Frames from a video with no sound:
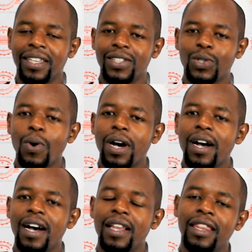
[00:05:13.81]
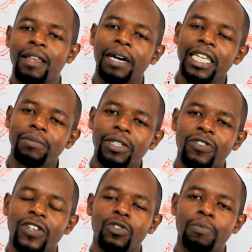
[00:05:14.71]
So the management of
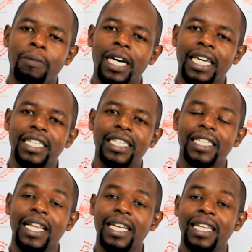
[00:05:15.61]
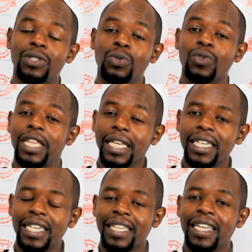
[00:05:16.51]
a supermarket is likely to
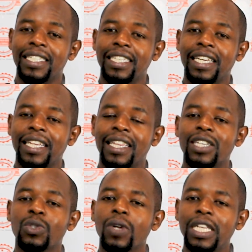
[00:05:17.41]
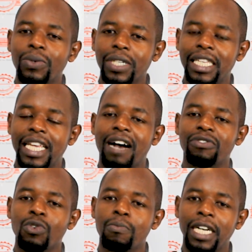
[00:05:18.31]
think that they are so liquid, they have
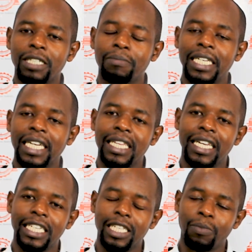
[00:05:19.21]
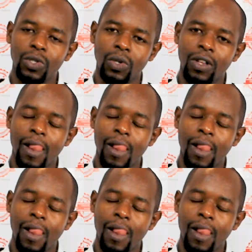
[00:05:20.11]
so much money at their disposal,